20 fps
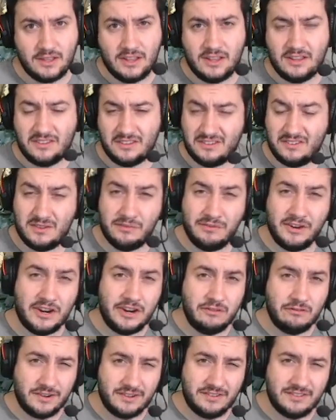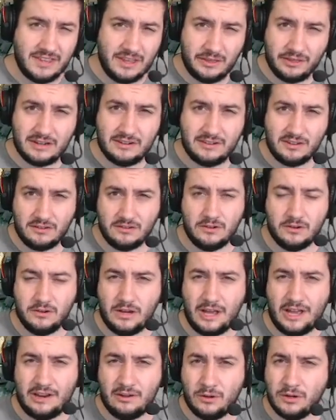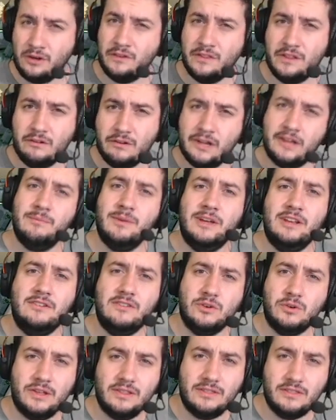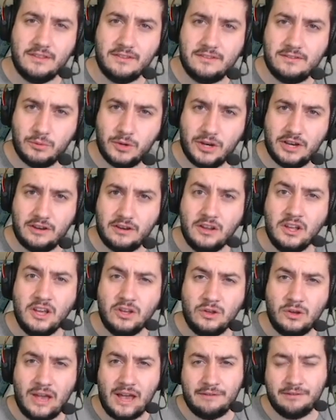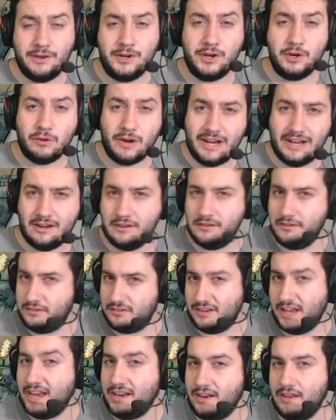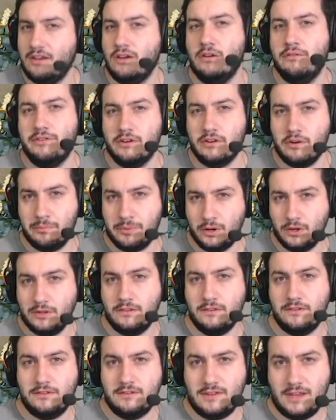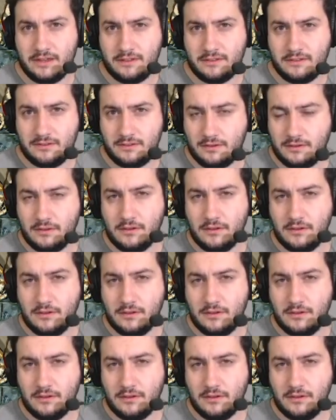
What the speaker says: This is a very risky thing to do, and I would only recommend doing this when you have a great understanding of your opponent's decks.